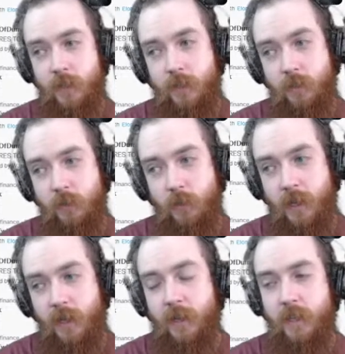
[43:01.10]

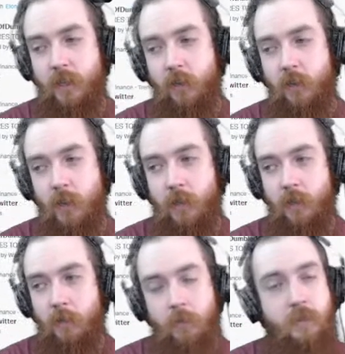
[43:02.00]
into
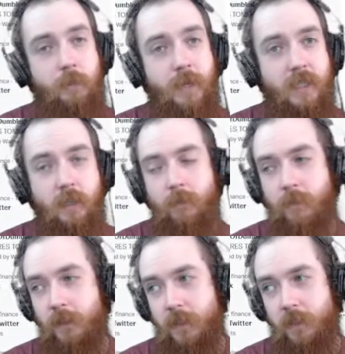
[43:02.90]
domestic
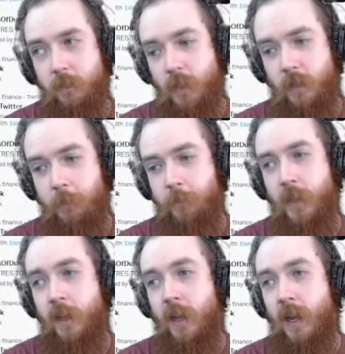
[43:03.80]
affairs as well.
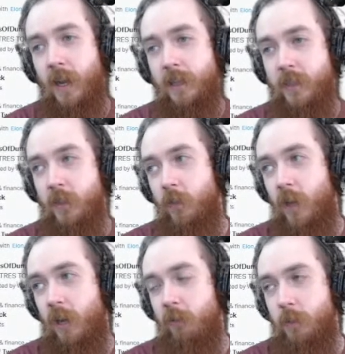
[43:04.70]
So
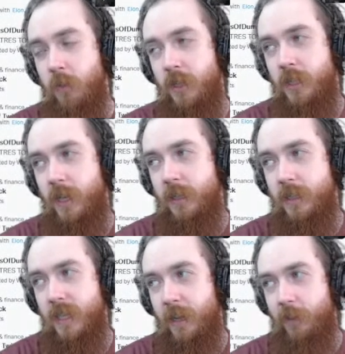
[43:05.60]
always appreciate
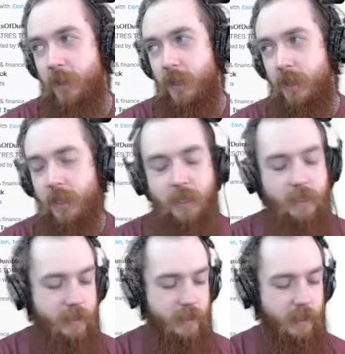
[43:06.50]
Sal and
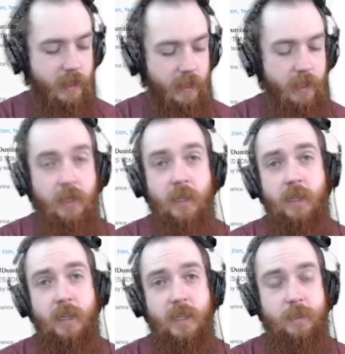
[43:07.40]
his
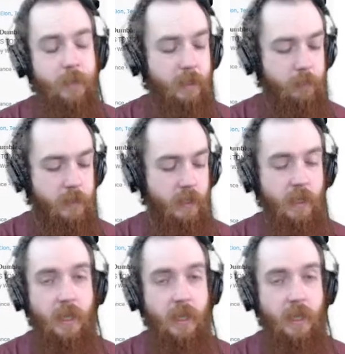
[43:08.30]
memes.